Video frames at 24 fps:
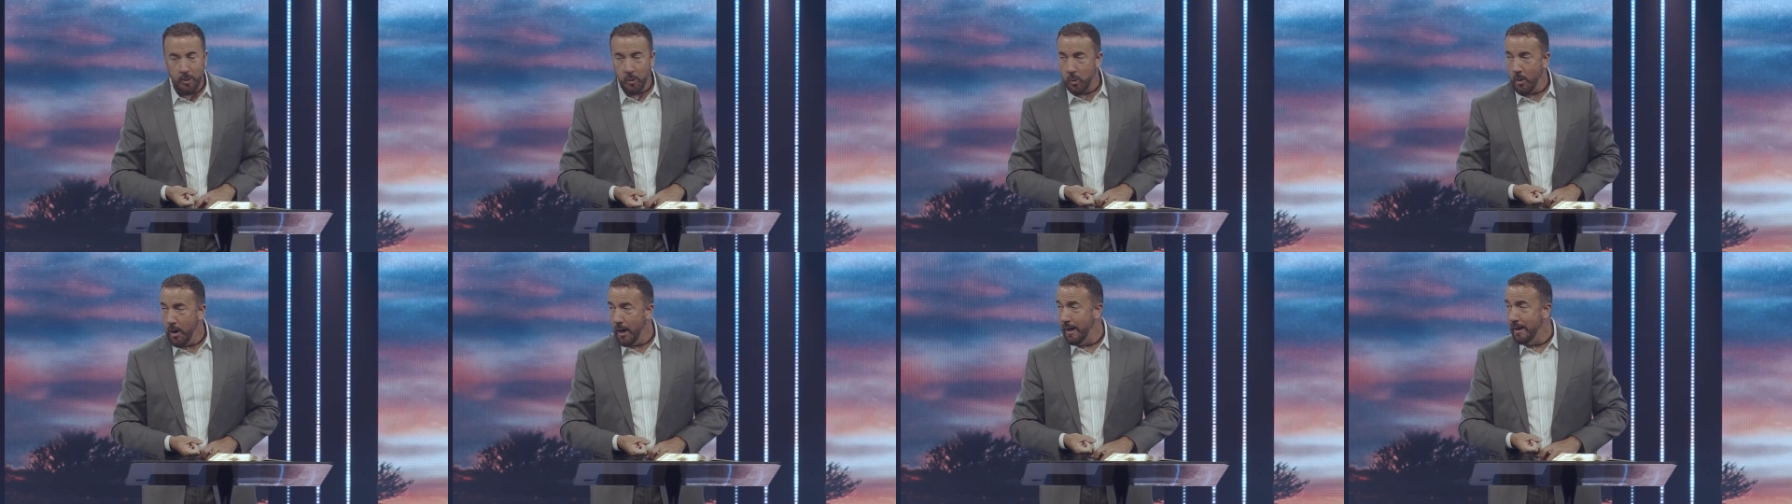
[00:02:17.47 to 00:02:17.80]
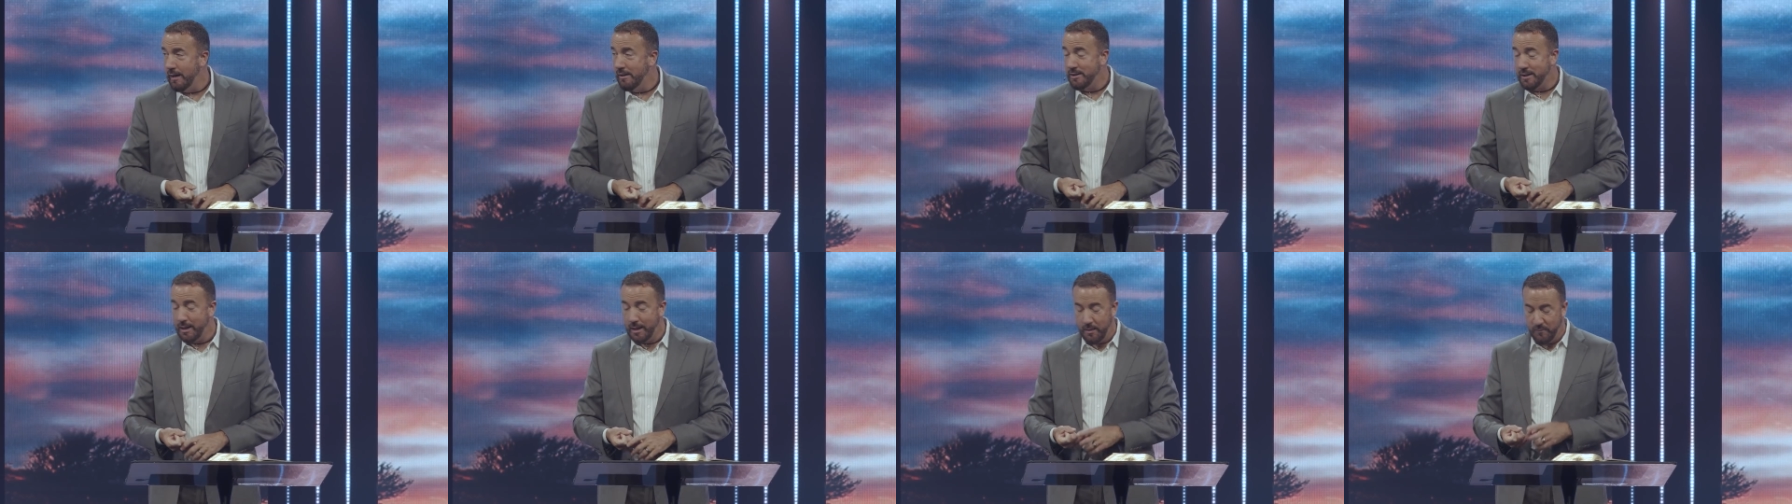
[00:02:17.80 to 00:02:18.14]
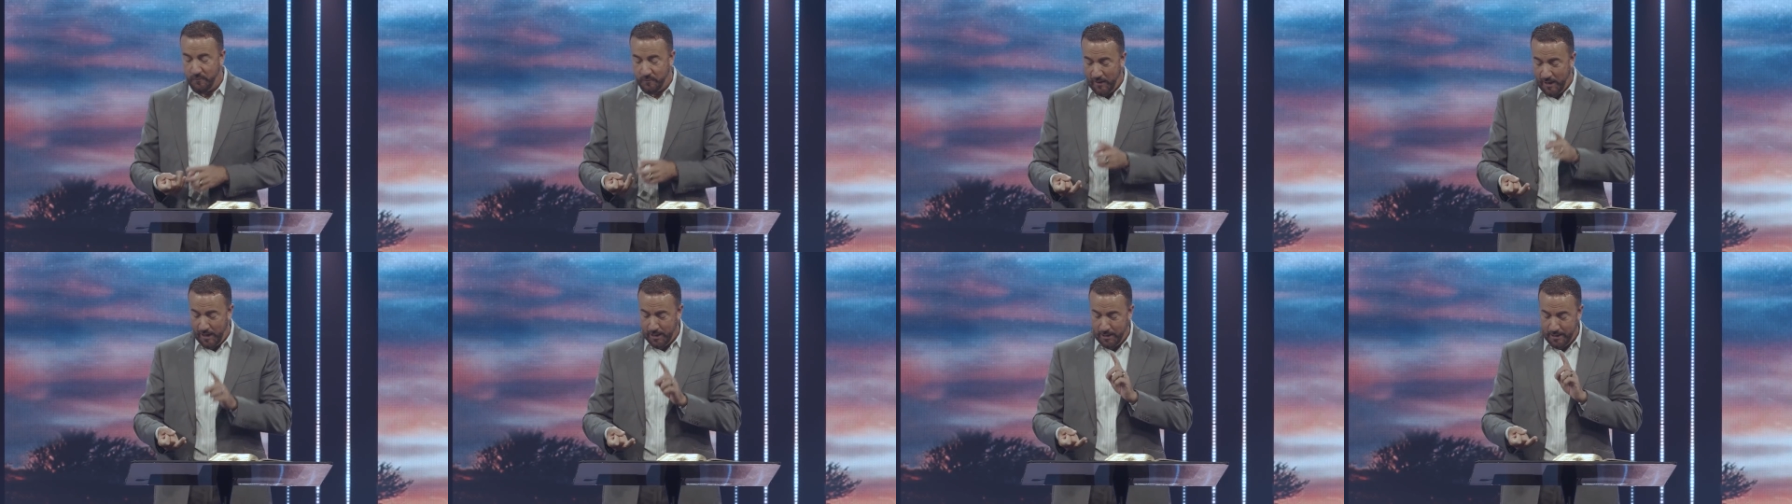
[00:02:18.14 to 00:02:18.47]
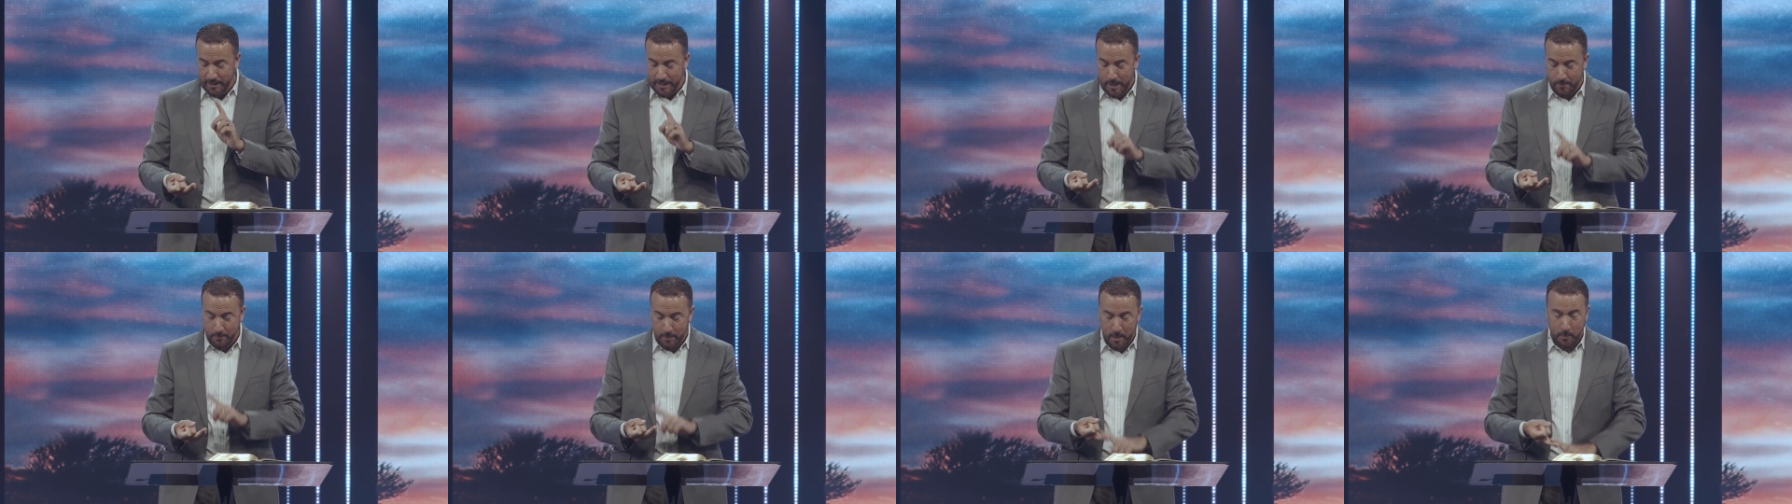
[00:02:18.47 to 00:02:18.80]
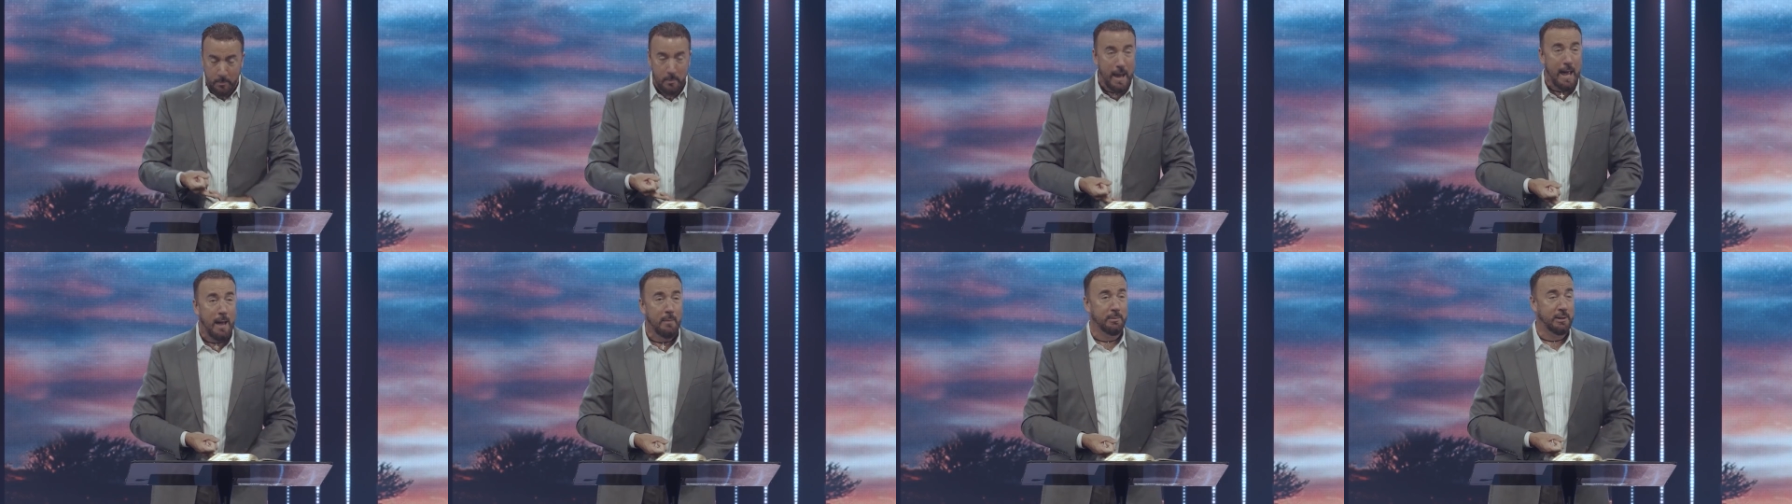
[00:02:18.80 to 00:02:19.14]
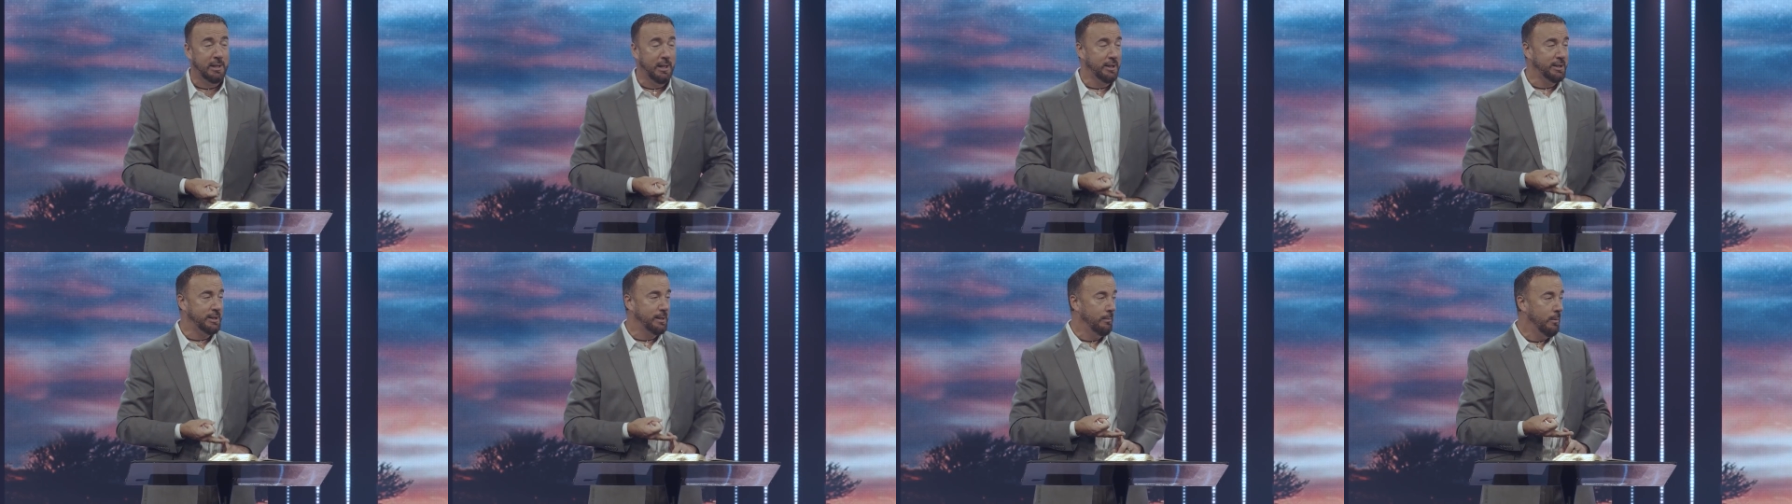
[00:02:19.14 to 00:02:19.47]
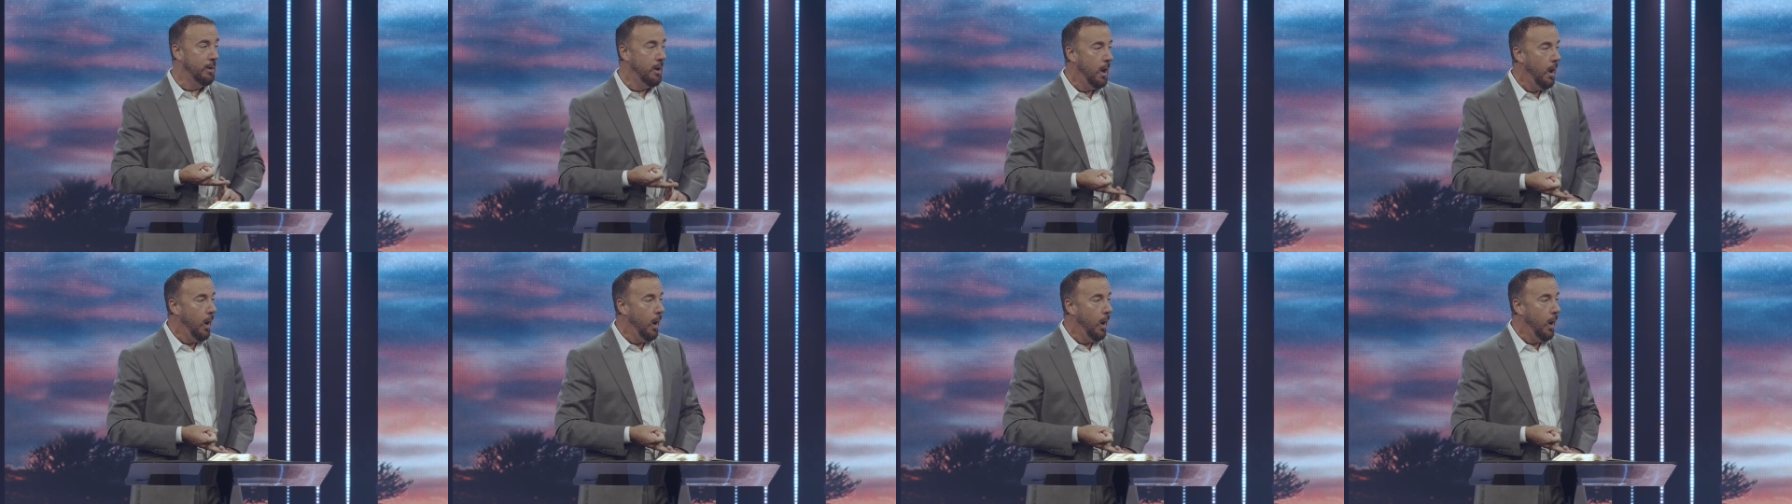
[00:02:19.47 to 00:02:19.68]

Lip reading: Christ and have followed him in baptism,